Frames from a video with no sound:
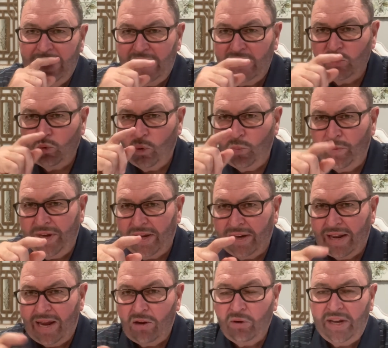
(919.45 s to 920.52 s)
is when we
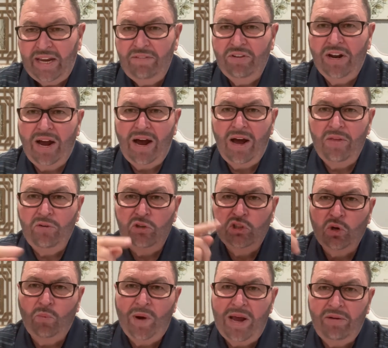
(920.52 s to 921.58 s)
allow even others
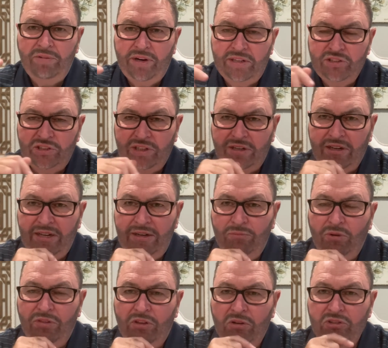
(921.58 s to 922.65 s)
around us to lead
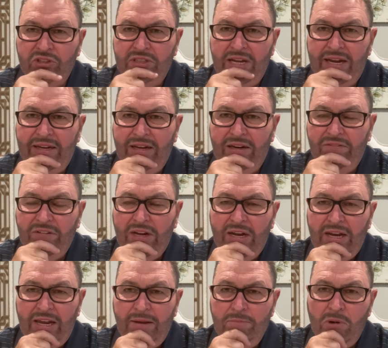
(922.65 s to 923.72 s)
with those negative
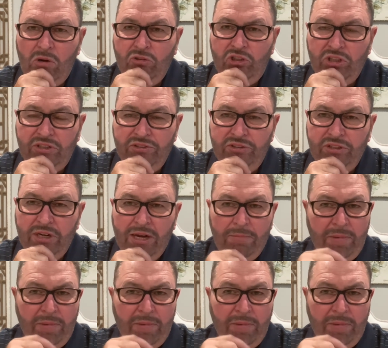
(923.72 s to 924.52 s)
emotions,